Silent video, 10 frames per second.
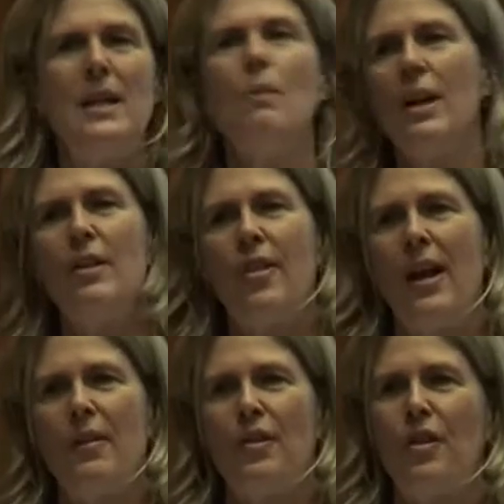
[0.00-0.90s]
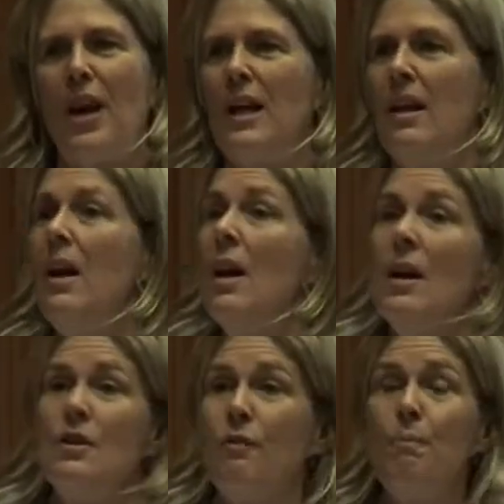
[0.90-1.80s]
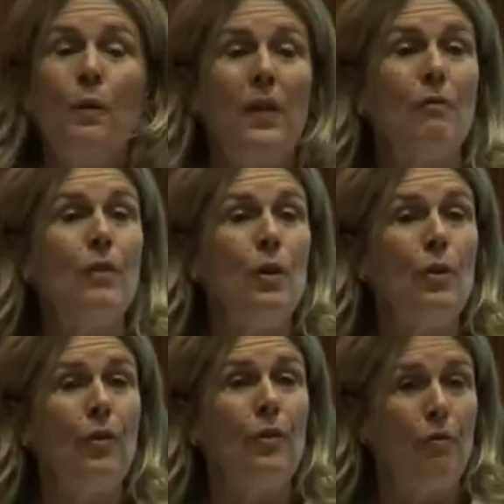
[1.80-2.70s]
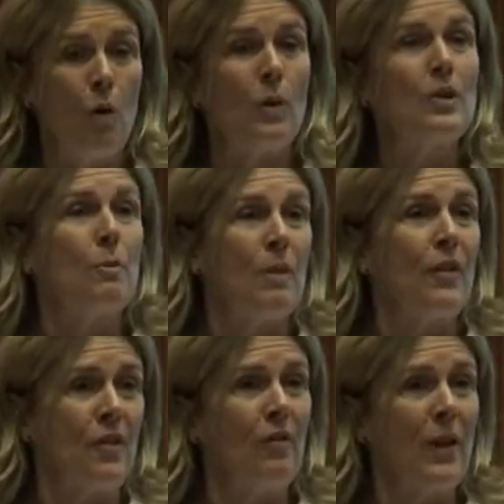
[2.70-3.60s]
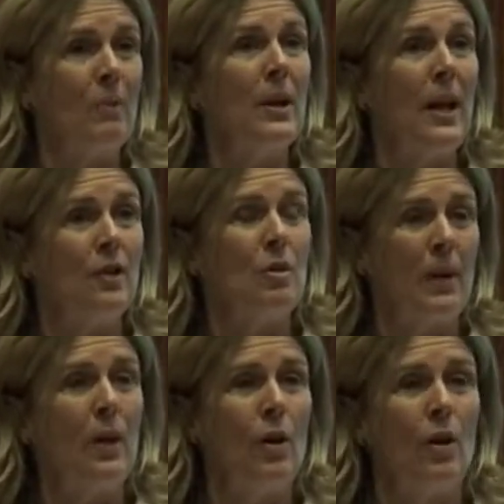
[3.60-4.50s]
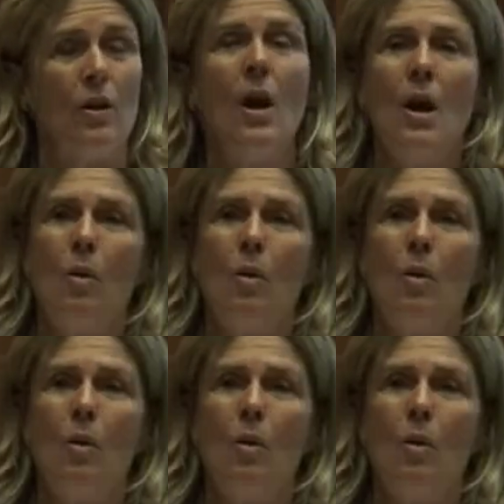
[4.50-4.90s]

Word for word: anyone in South Australia to put their views forward to Professor Wegman and to be heard.